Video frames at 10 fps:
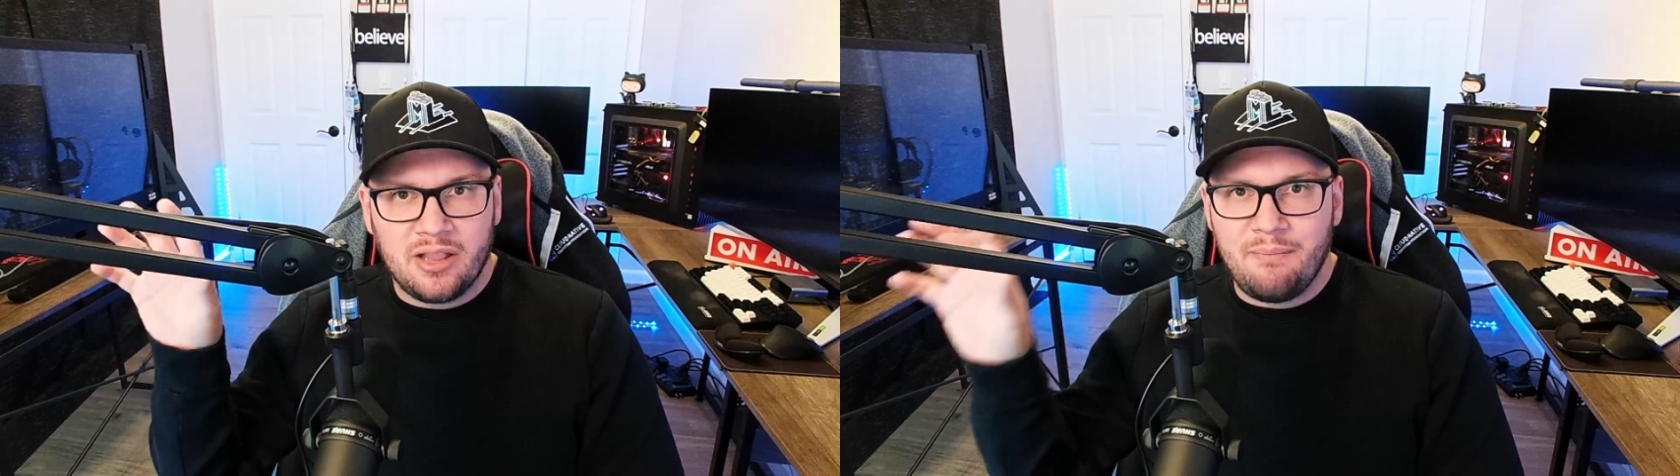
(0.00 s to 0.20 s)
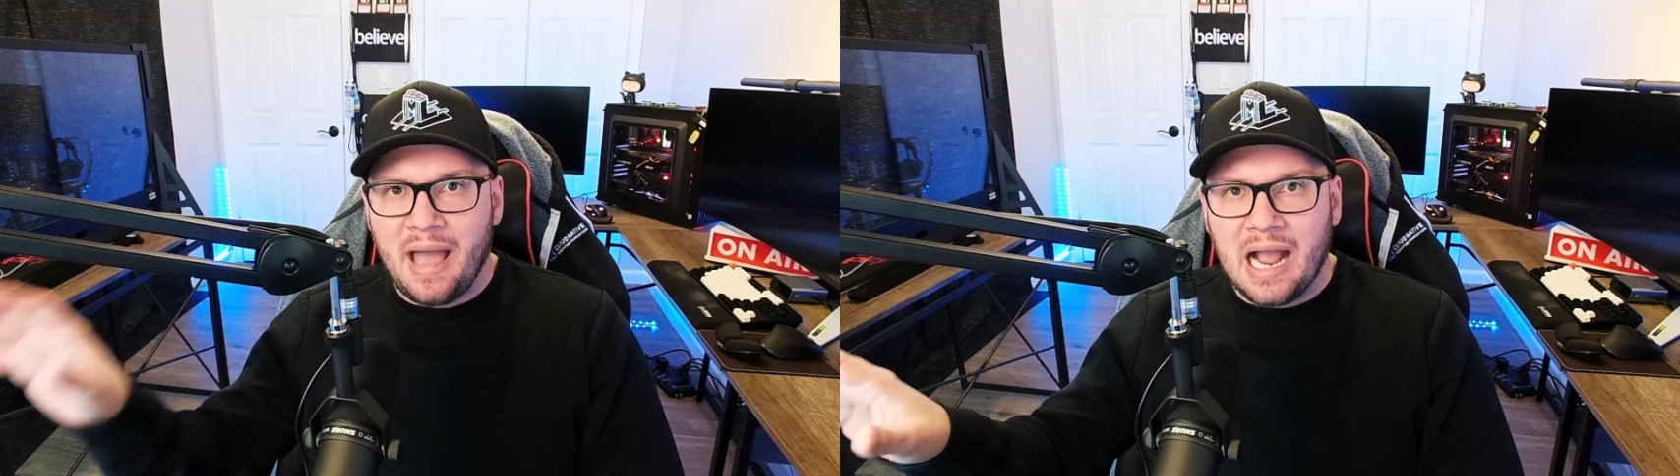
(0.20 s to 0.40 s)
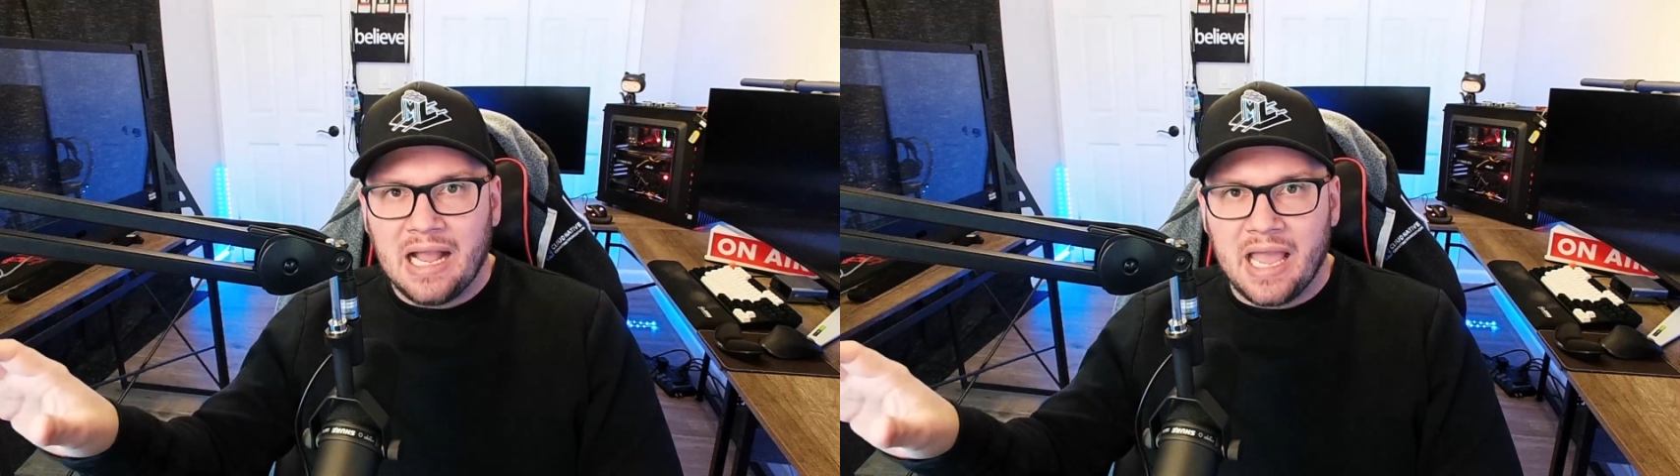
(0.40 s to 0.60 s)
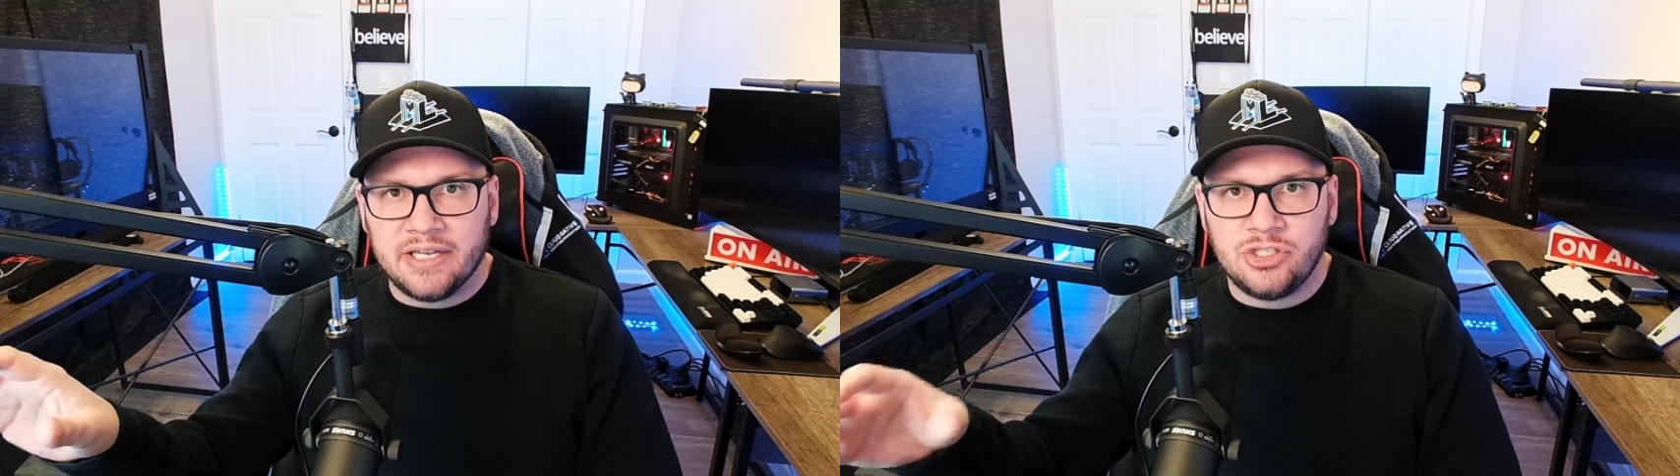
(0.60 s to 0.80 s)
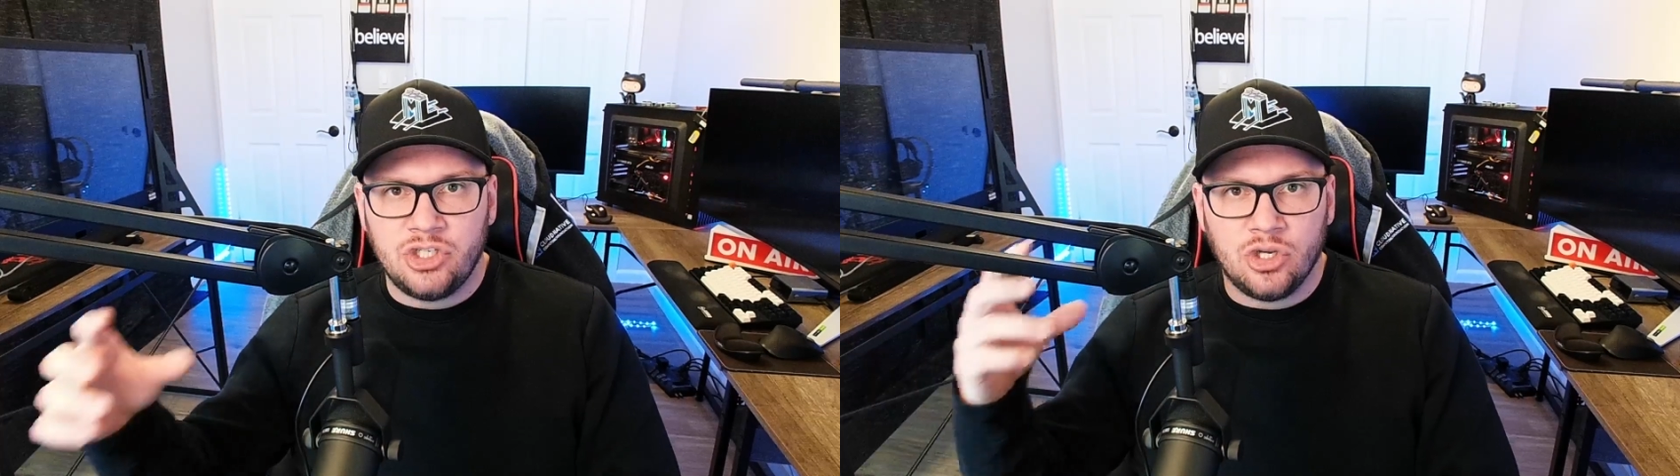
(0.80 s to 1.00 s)
the back
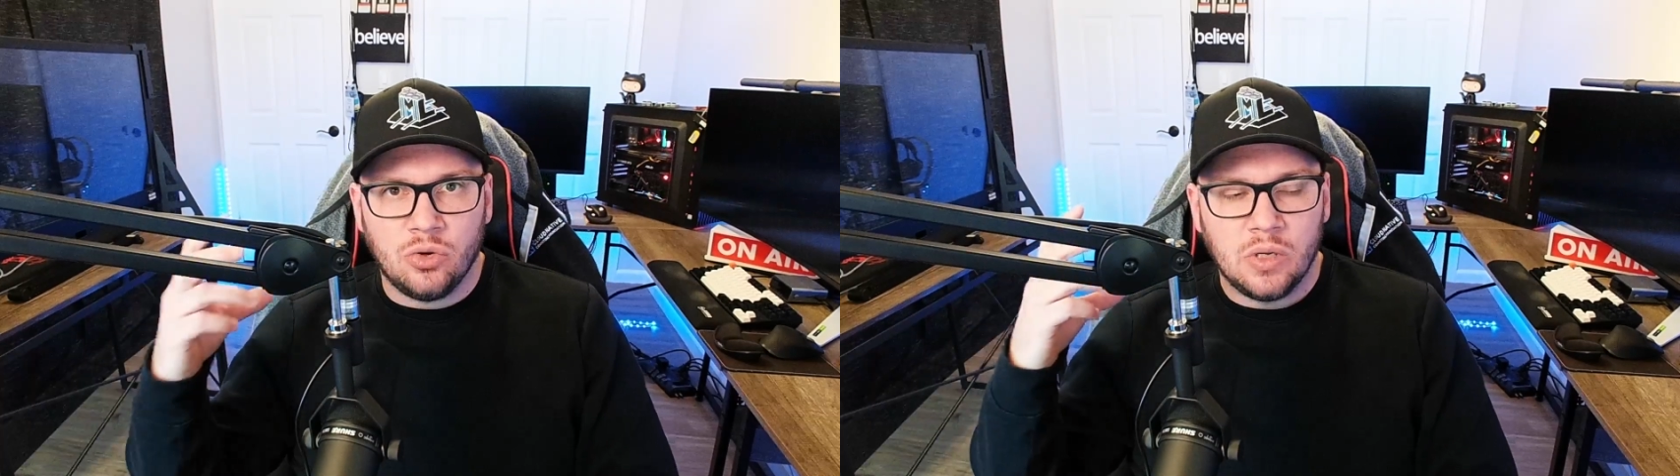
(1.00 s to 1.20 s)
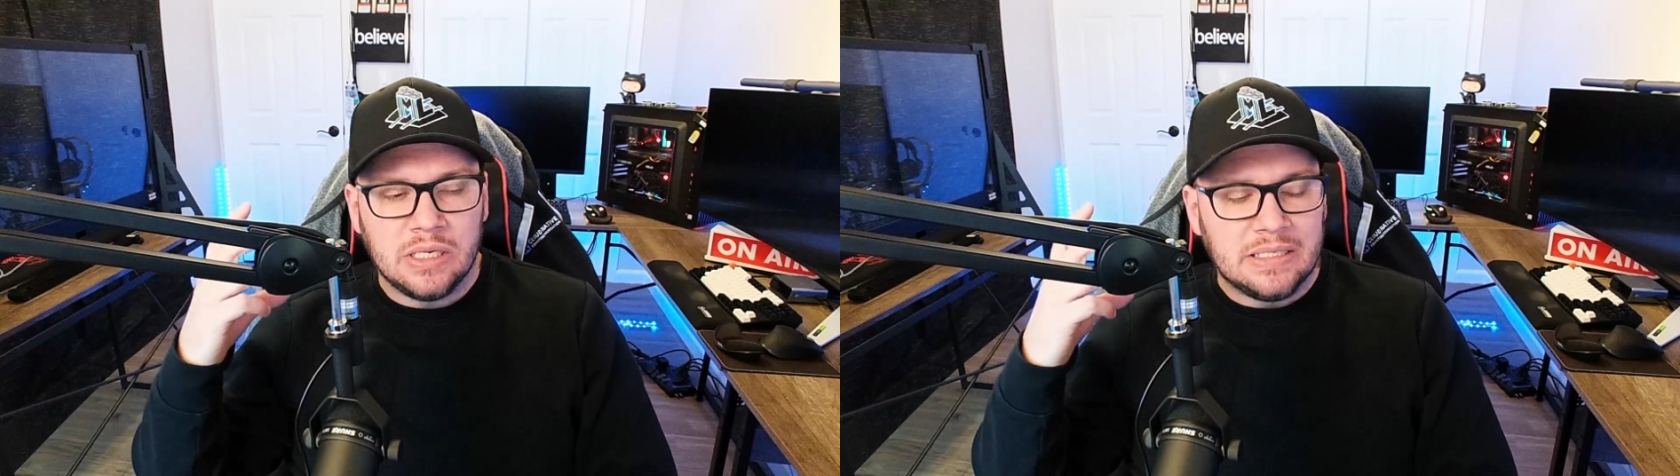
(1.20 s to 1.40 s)
end to